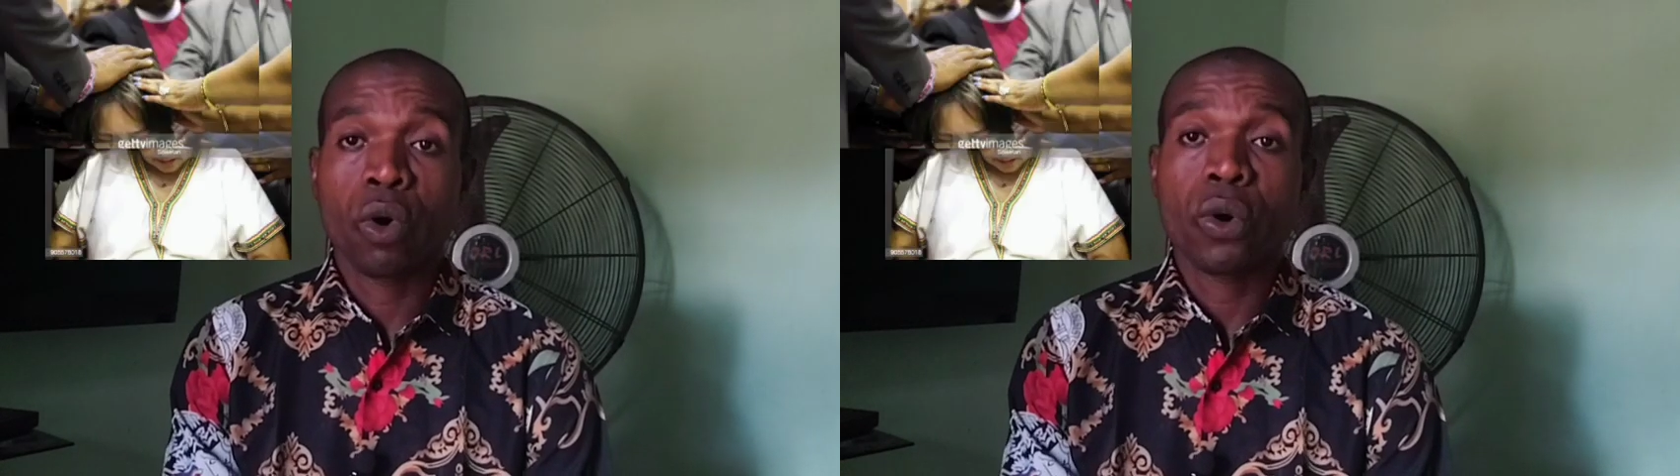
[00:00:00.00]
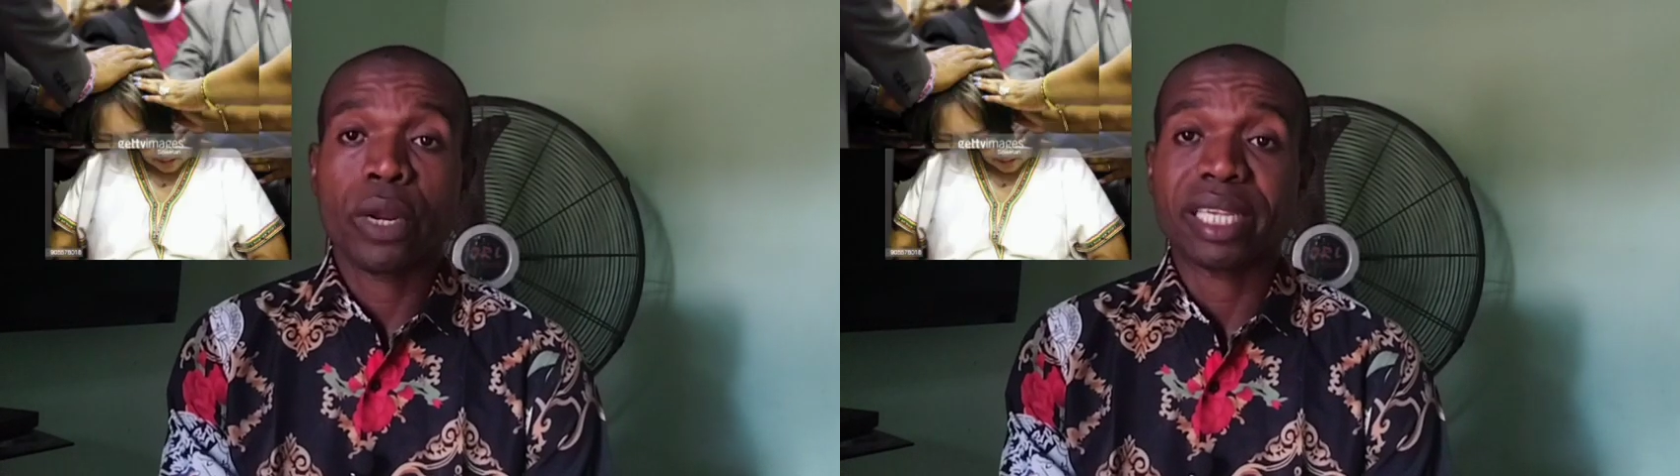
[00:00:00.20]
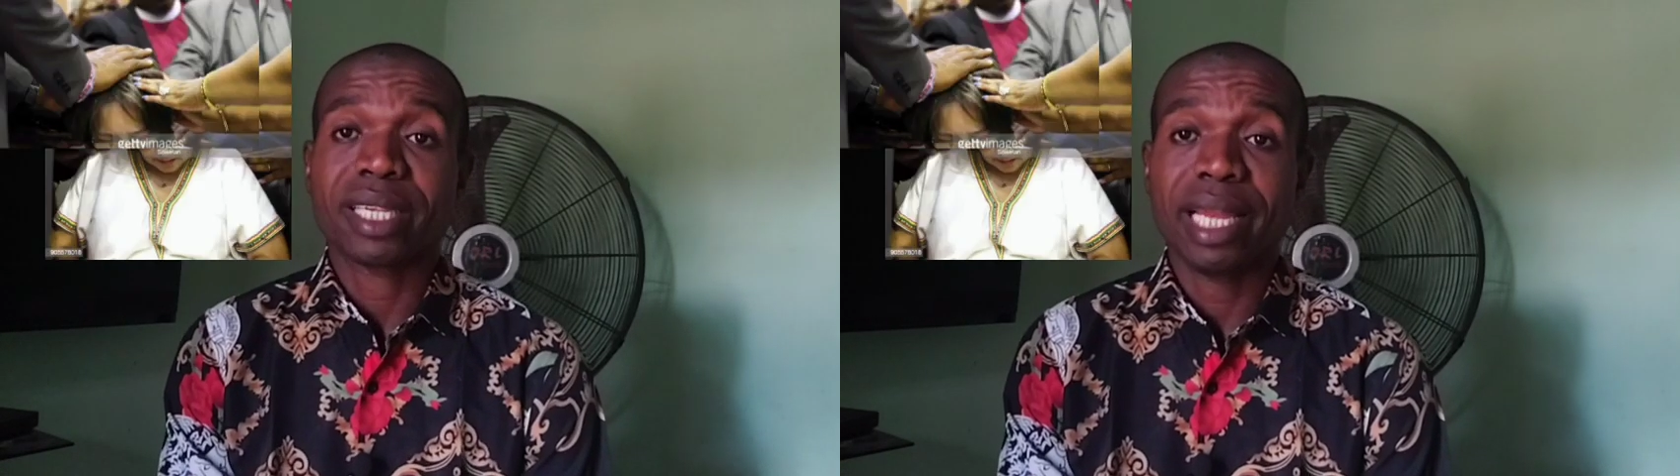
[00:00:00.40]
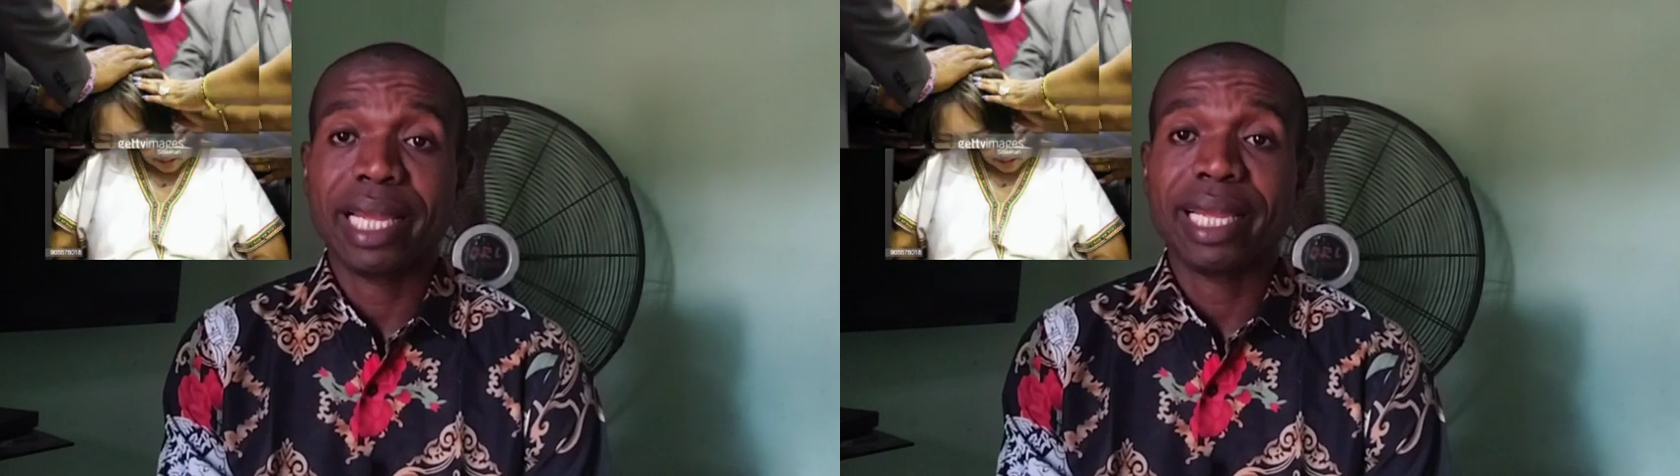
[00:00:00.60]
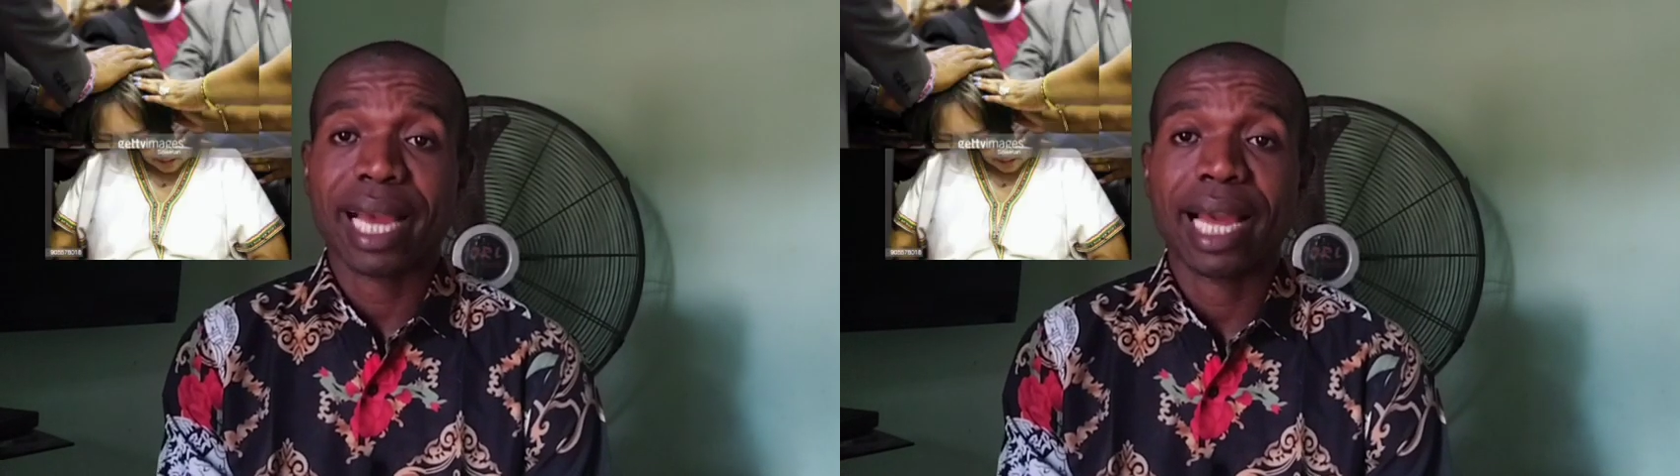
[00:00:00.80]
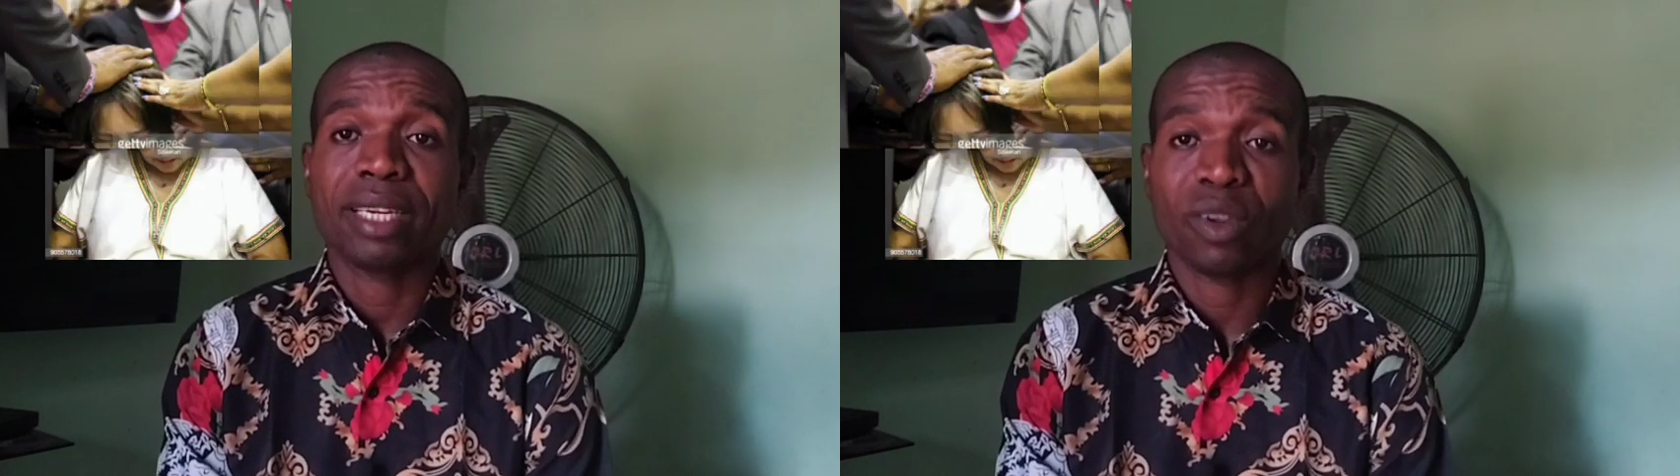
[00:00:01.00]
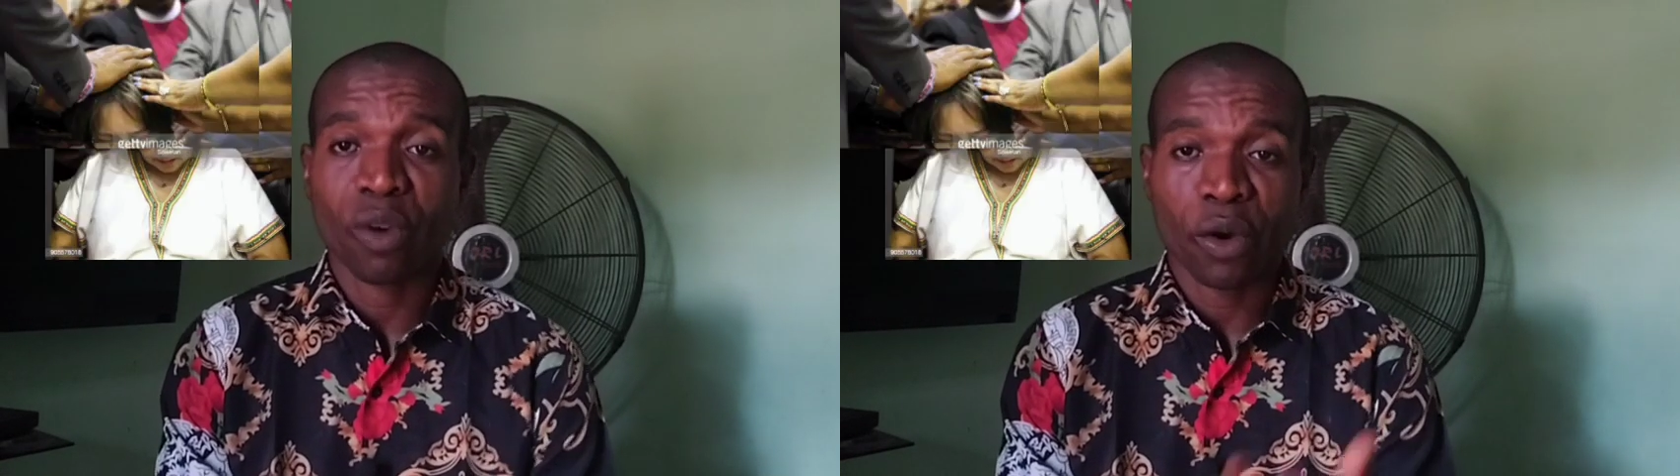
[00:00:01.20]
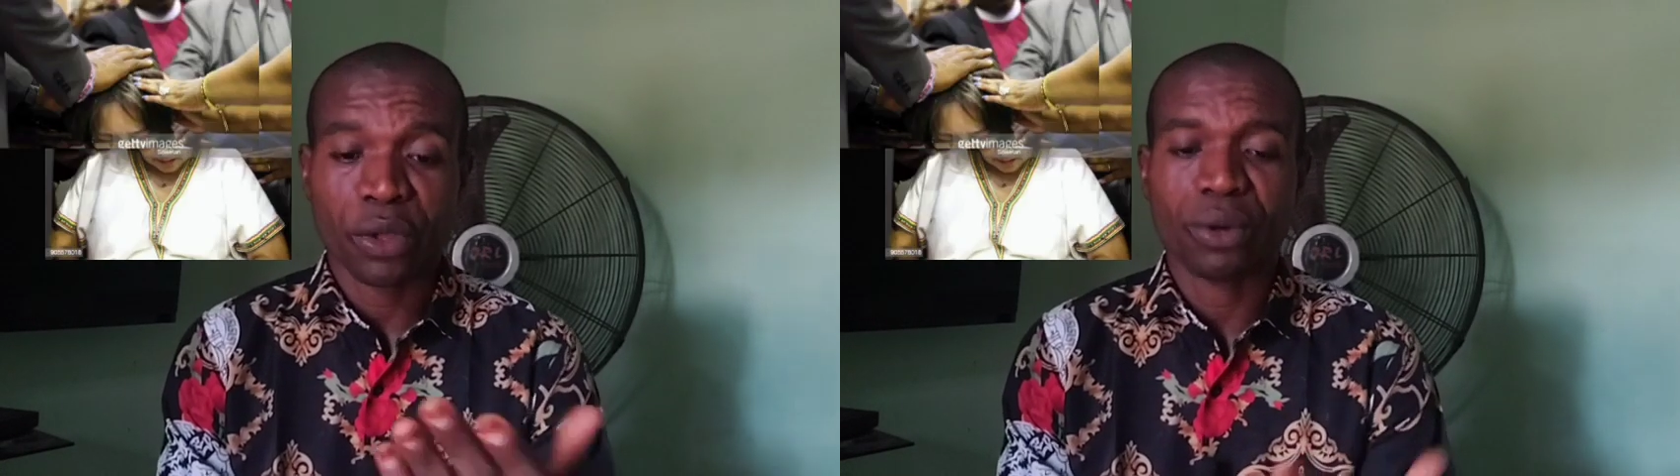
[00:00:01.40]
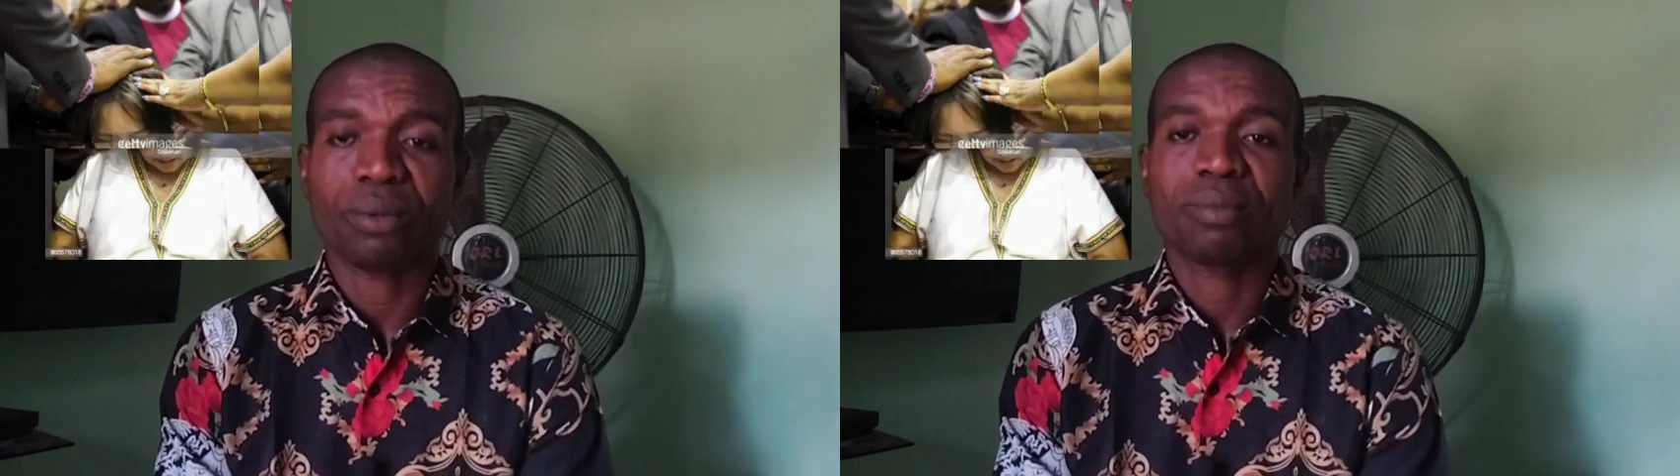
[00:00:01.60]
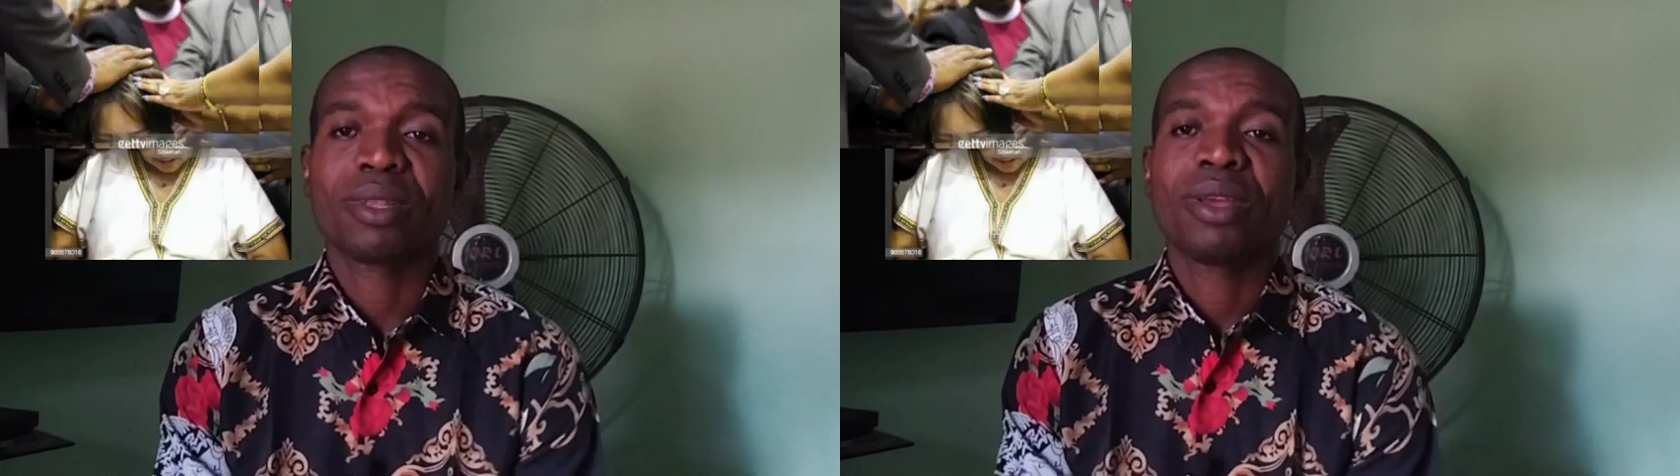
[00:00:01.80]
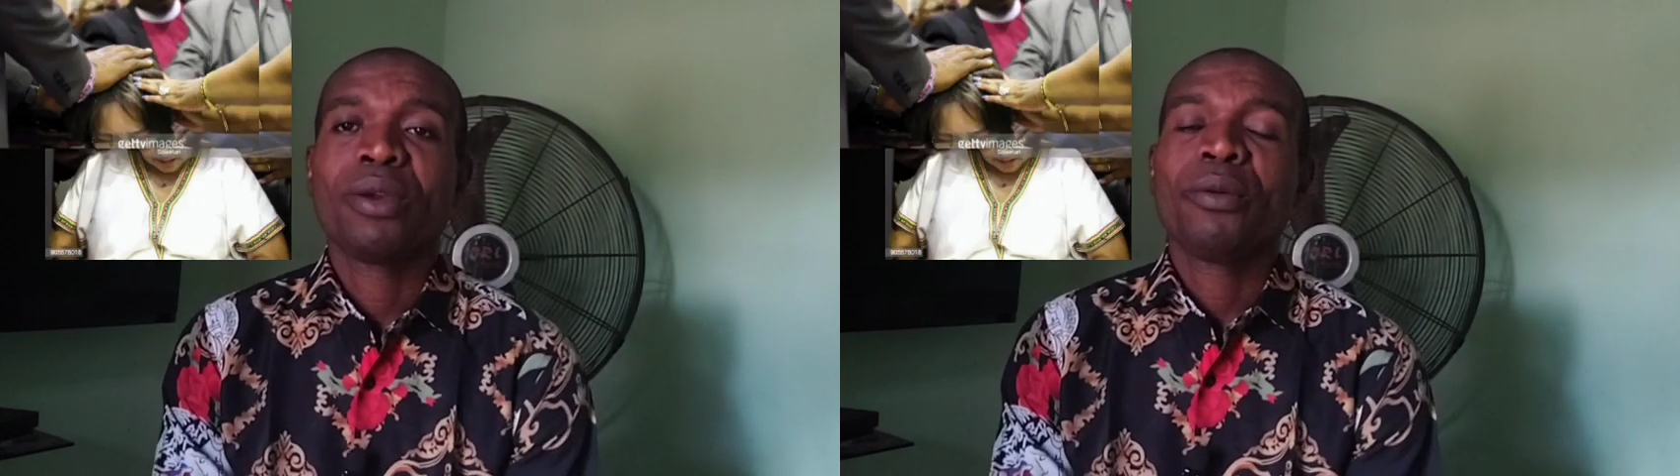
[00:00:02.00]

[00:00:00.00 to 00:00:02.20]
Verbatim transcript: Who is laying hand on you?